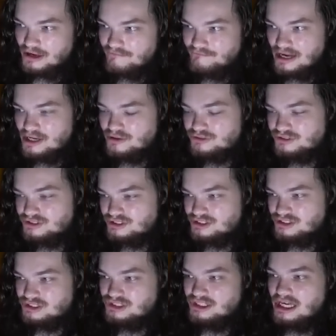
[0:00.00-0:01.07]
vows to
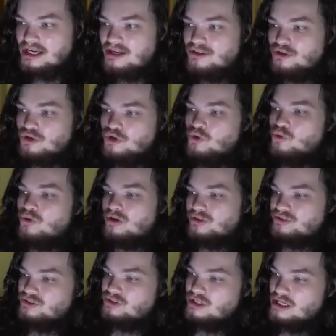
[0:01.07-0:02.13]
stay the
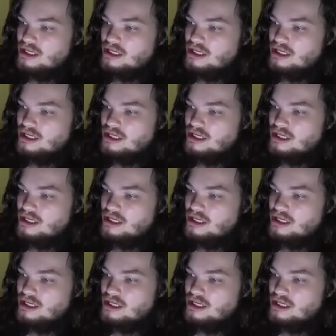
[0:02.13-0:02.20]
course,